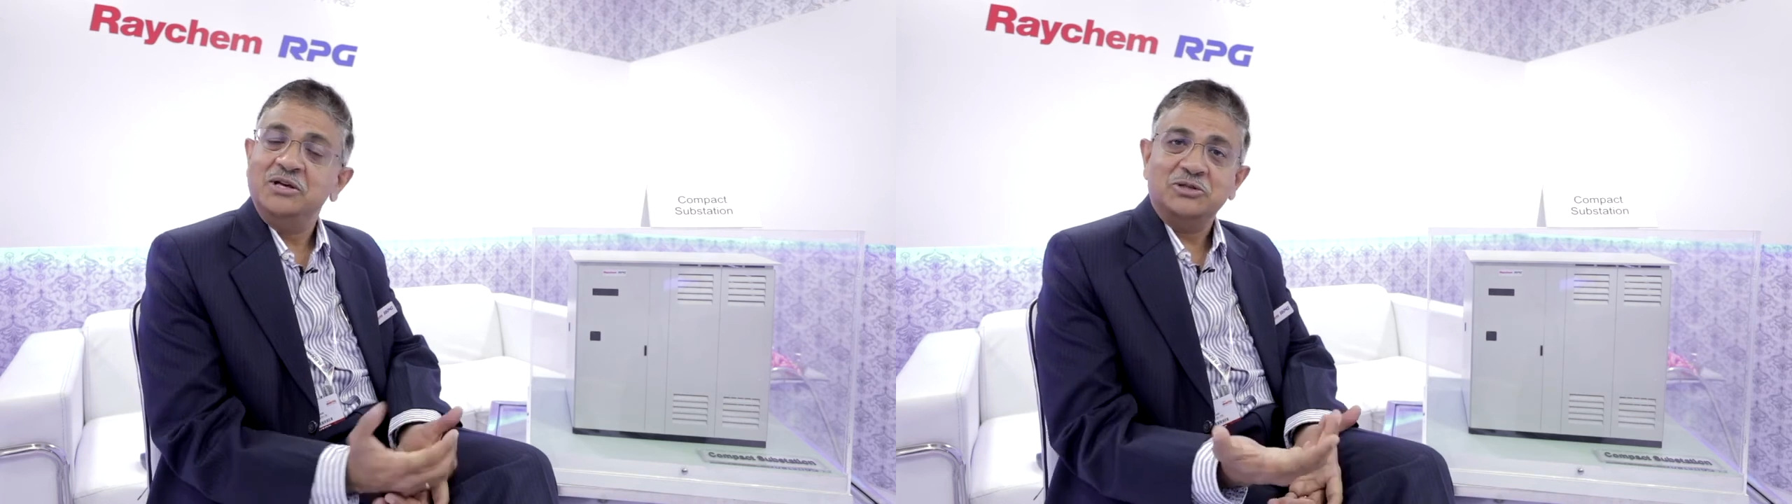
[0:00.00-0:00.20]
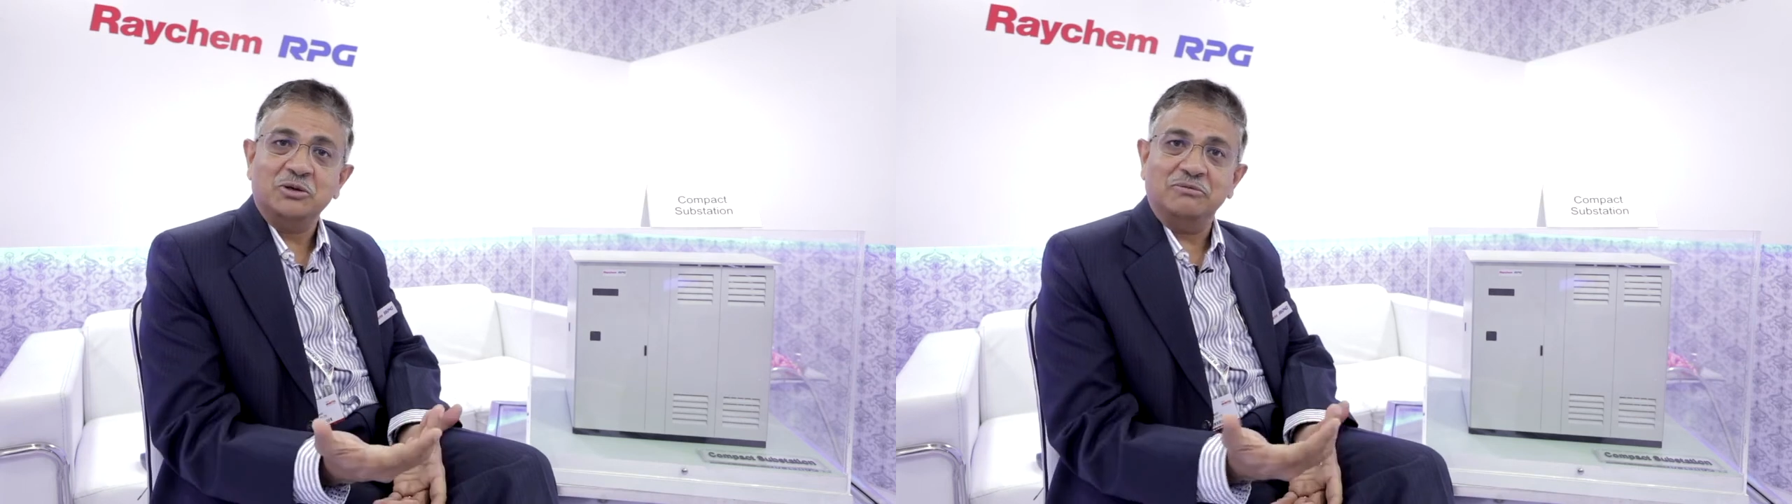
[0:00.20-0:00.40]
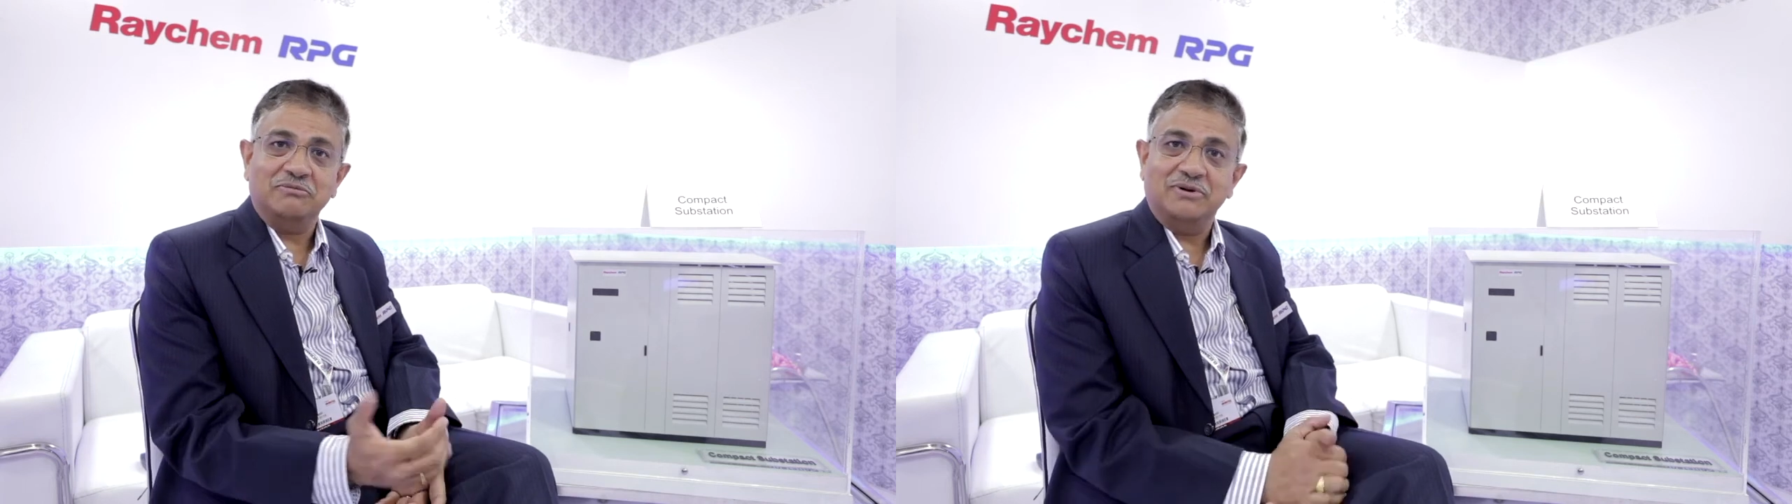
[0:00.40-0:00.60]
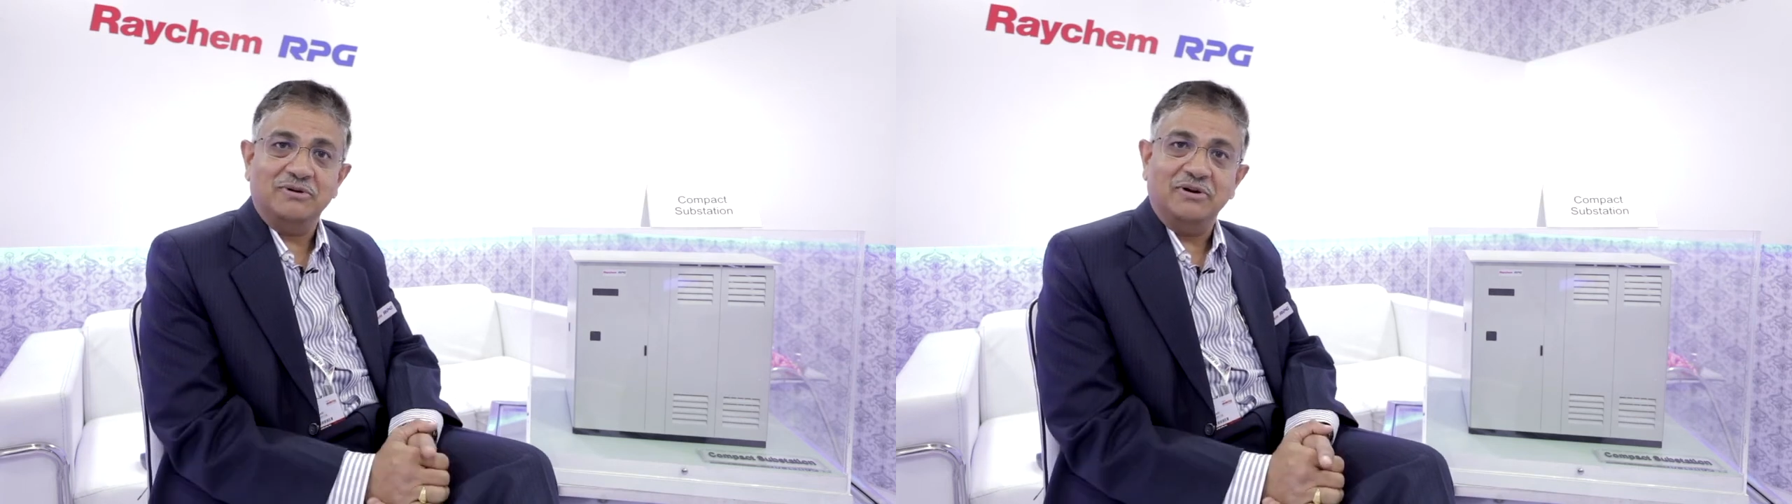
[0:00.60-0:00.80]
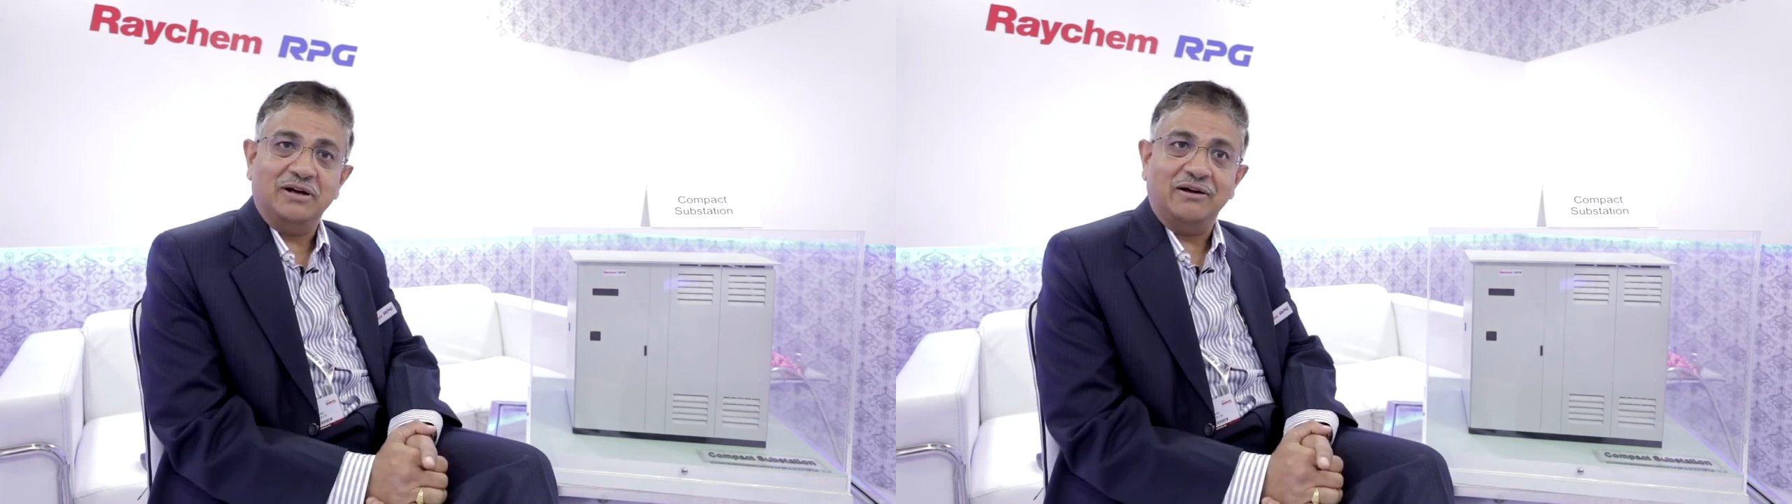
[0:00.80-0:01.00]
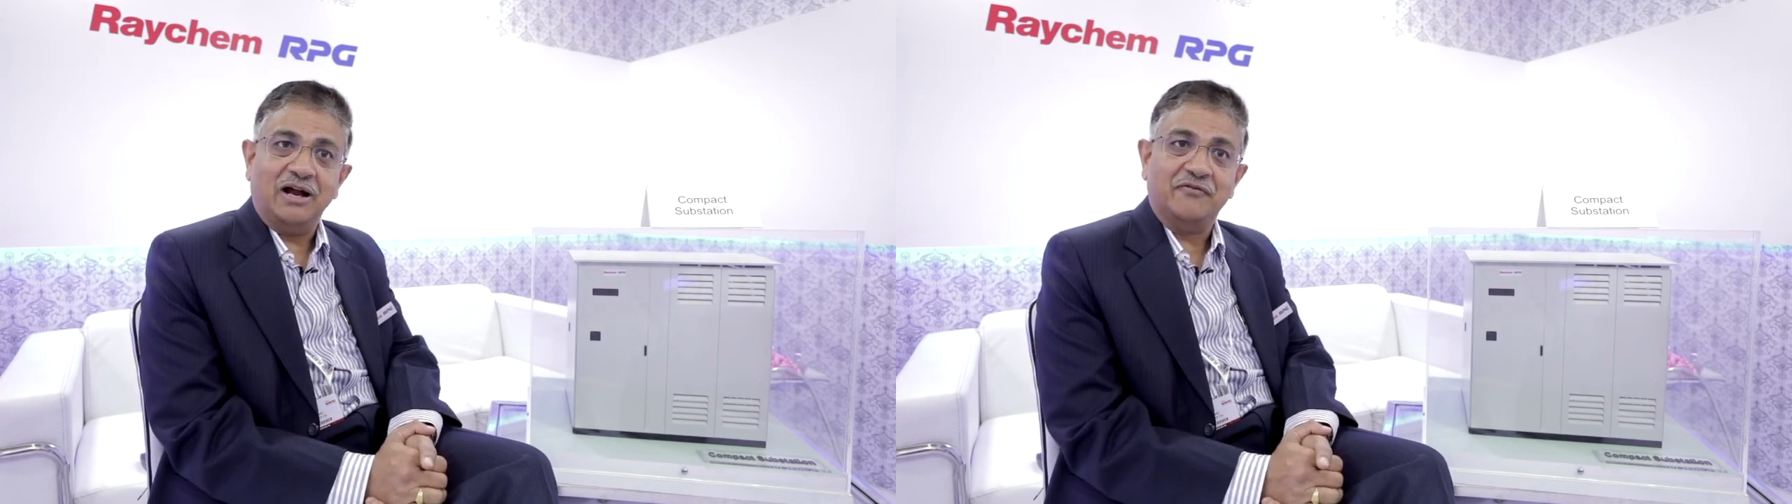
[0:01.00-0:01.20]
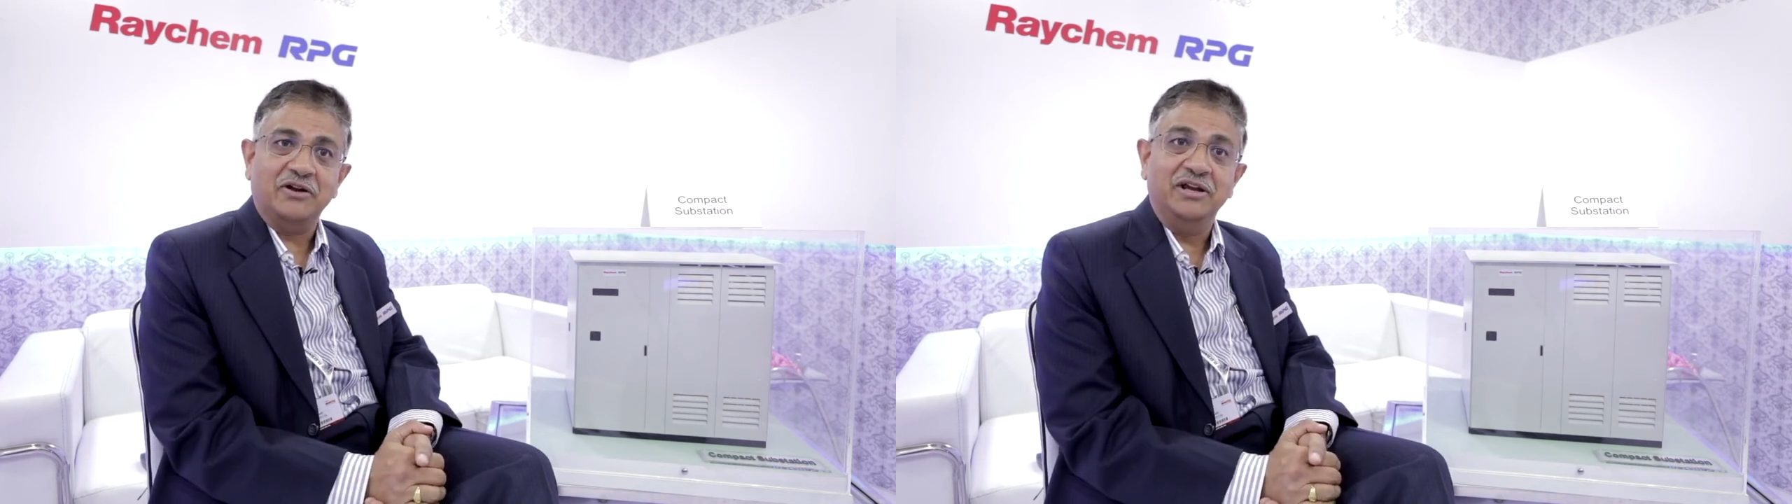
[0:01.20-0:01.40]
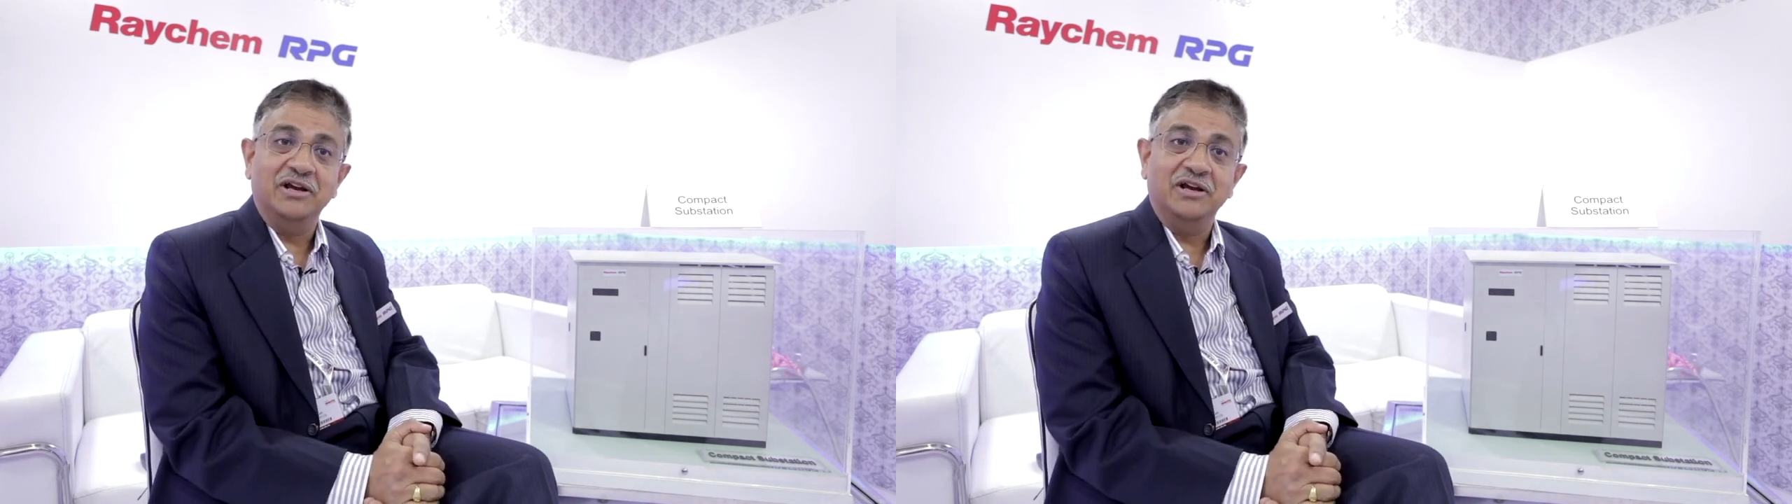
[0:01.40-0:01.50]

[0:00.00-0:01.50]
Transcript: So after